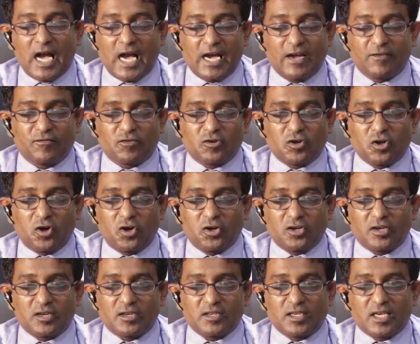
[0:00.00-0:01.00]
I have
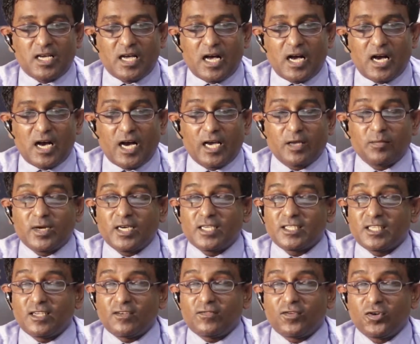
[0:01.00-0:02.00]
taught, I
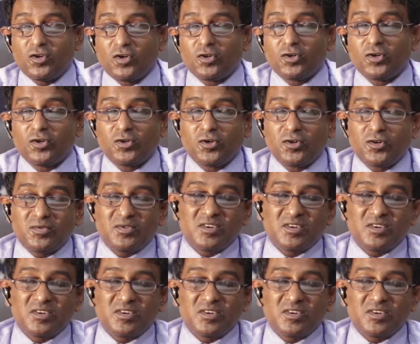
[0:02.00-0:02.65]
myself don't know,